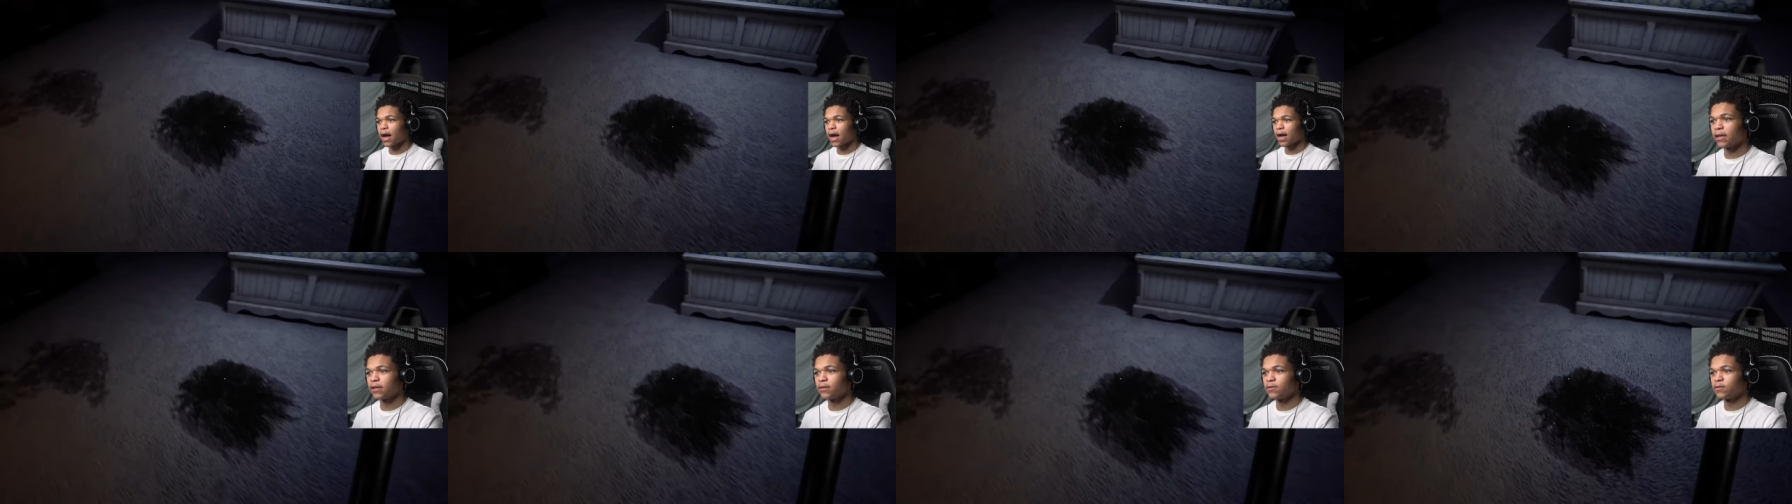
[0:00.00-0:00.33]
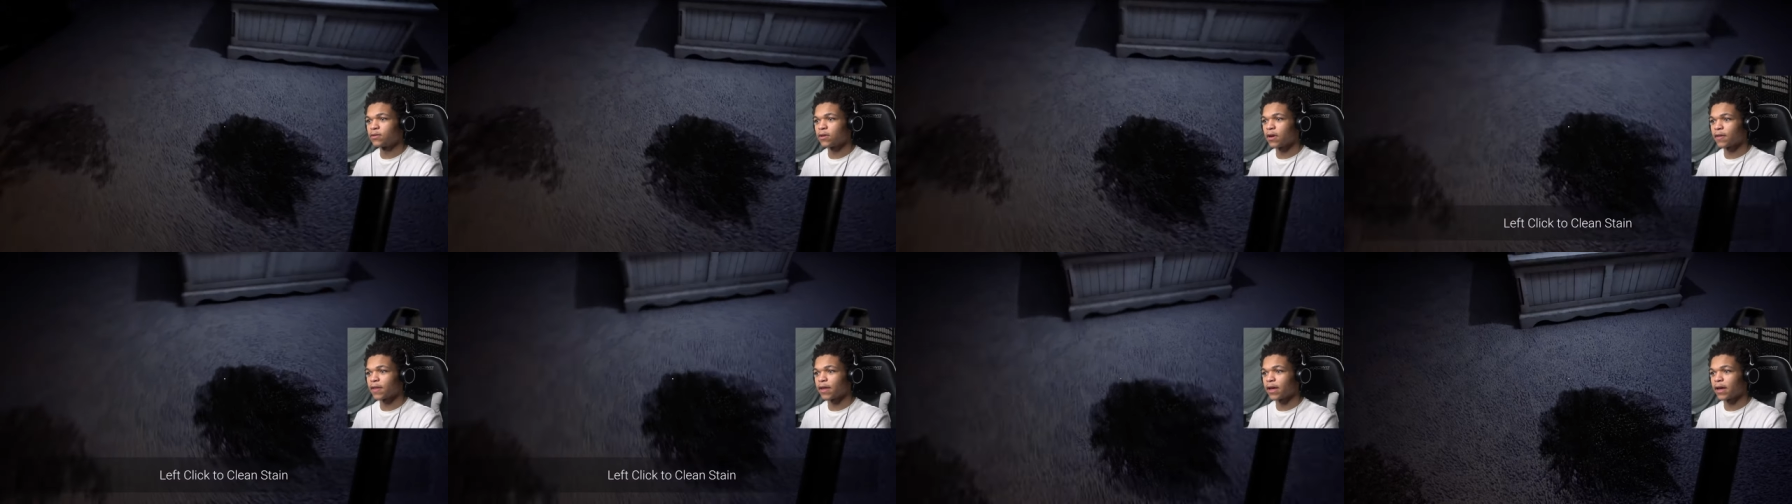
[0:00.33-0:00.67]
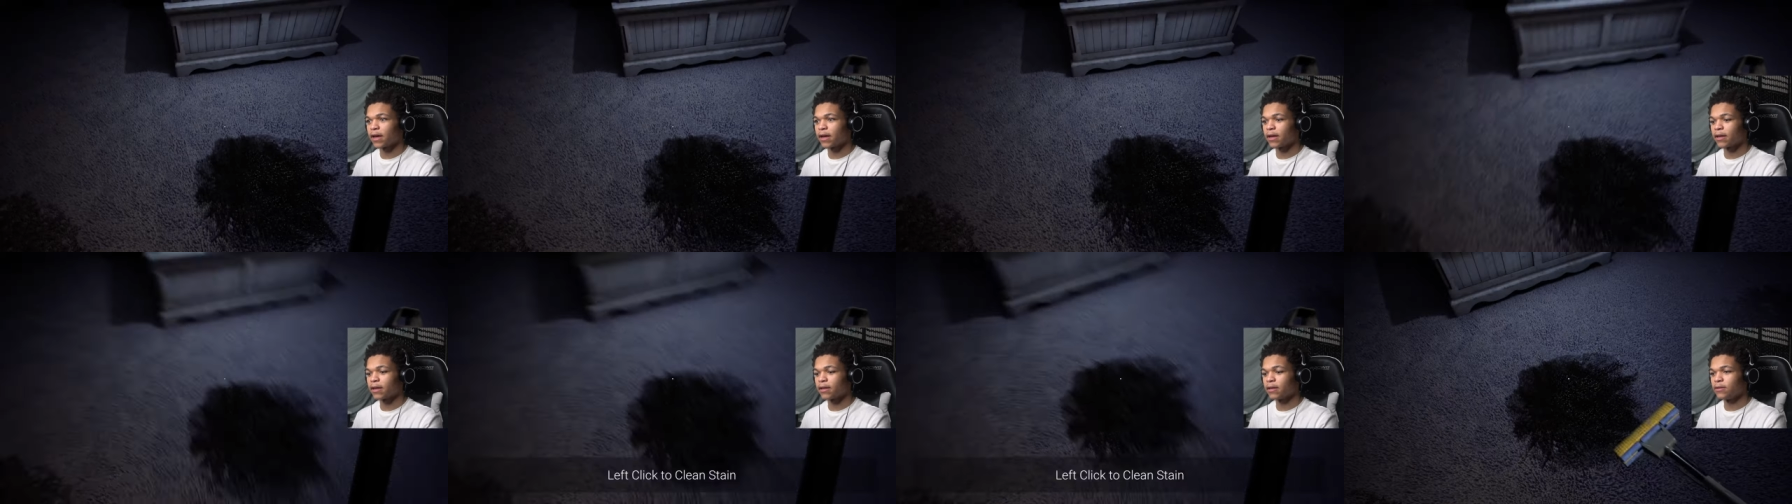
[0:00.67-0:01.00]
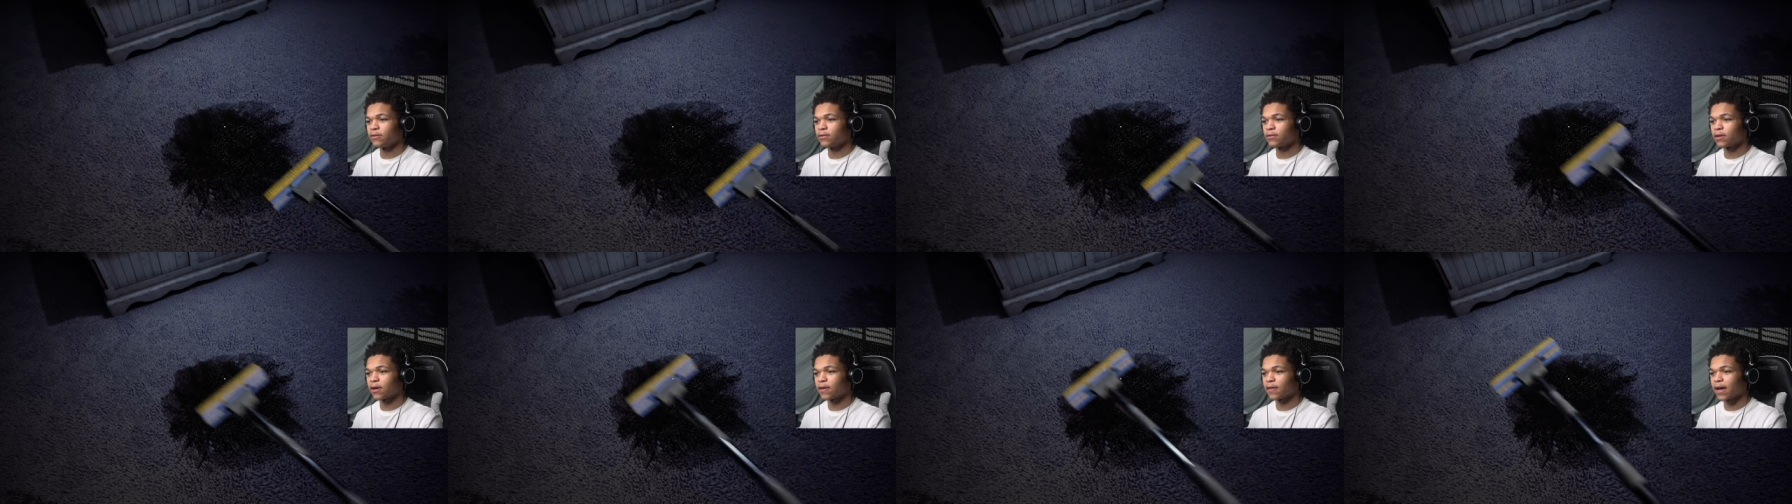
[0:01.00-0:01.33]
You saw that. You
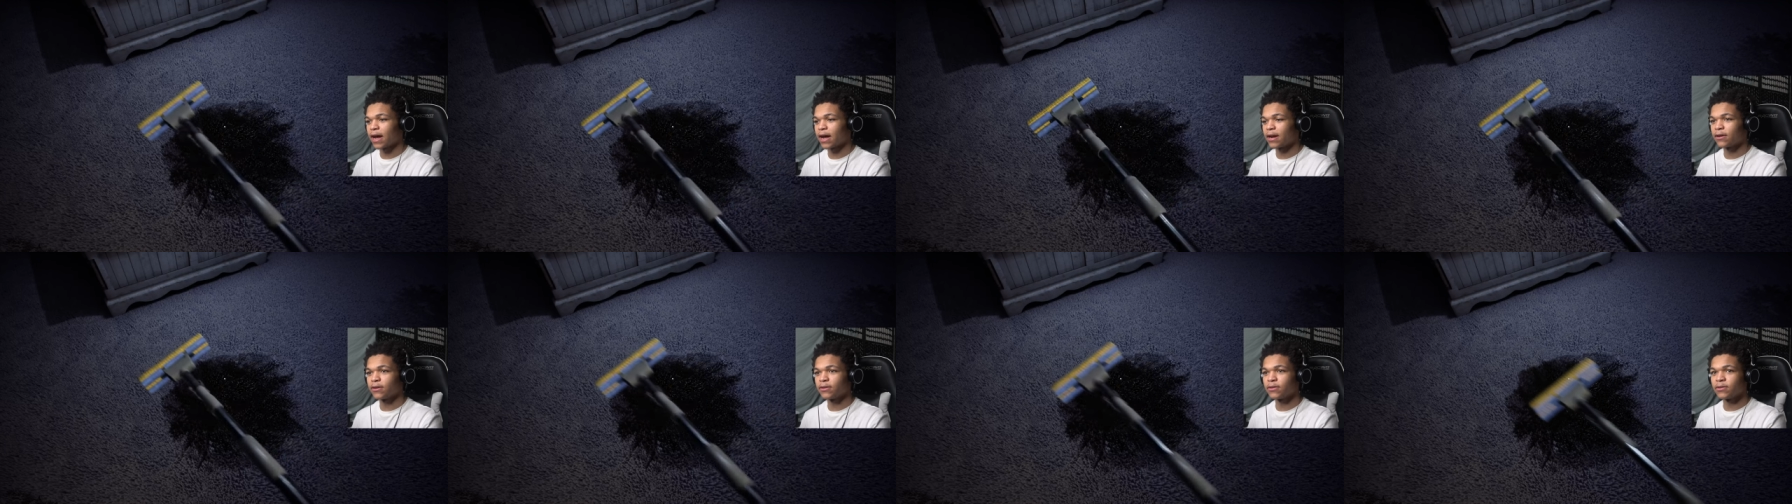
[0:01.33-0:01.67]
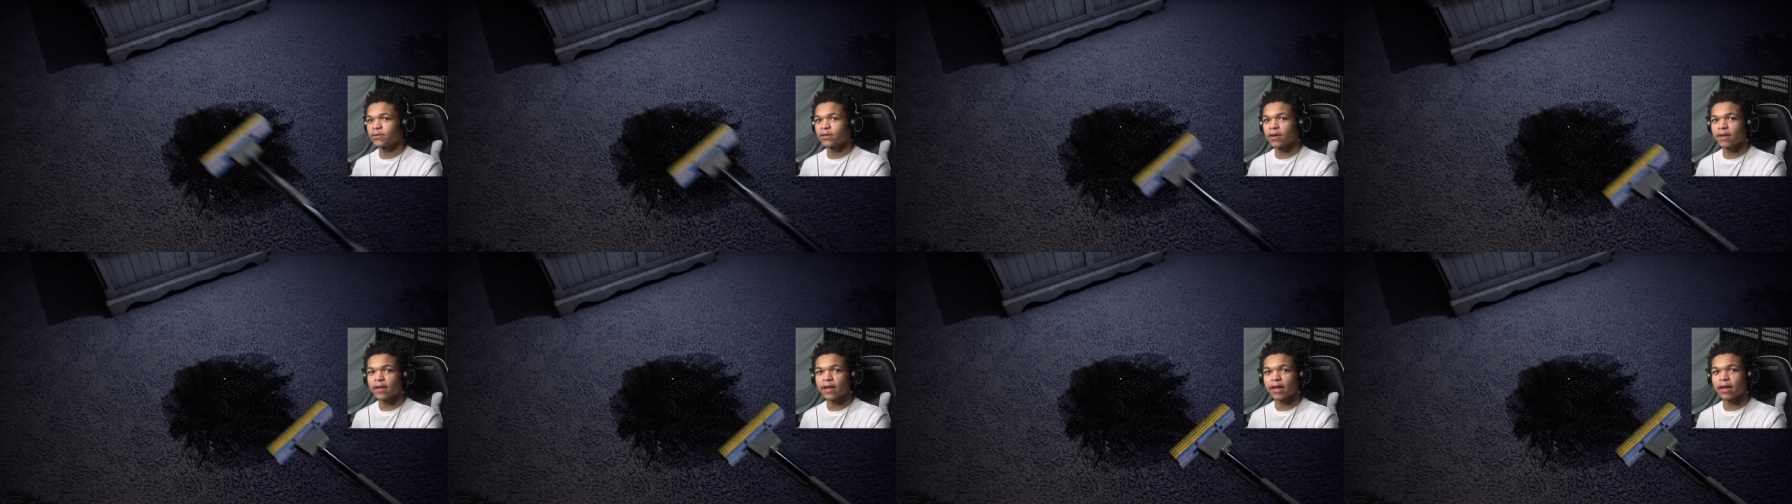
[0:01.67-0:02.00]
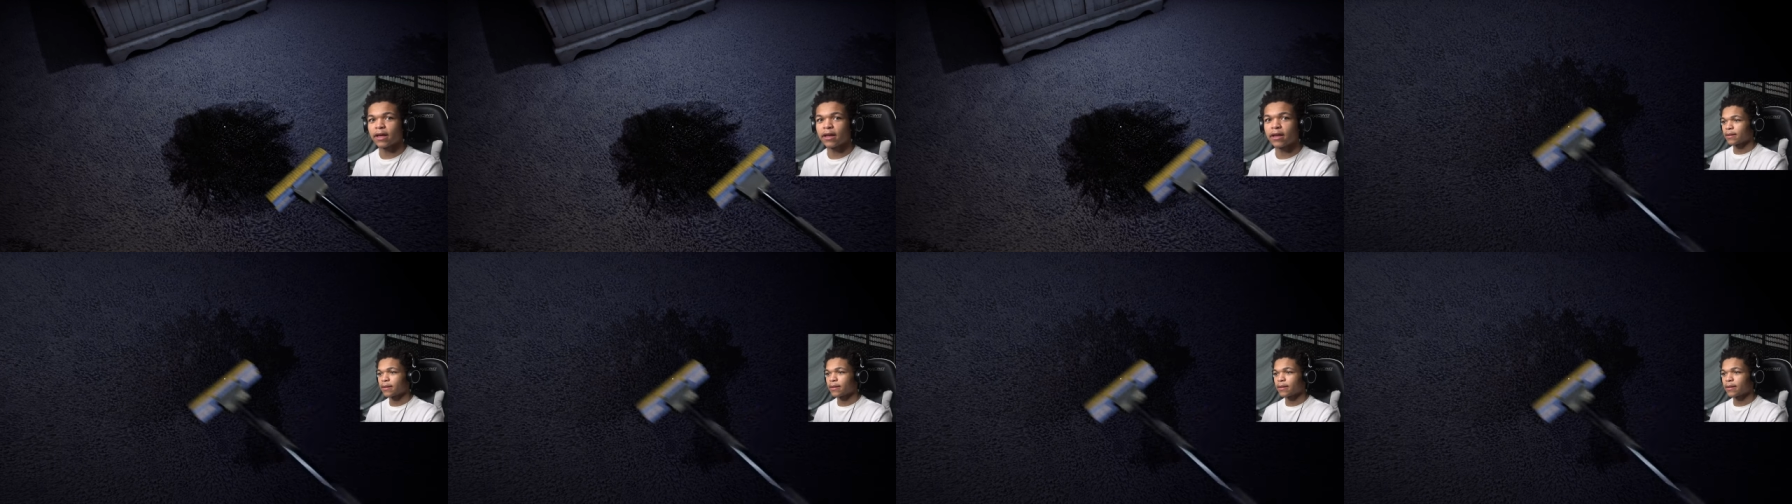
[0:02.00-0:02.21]
saw that. I know you saw that.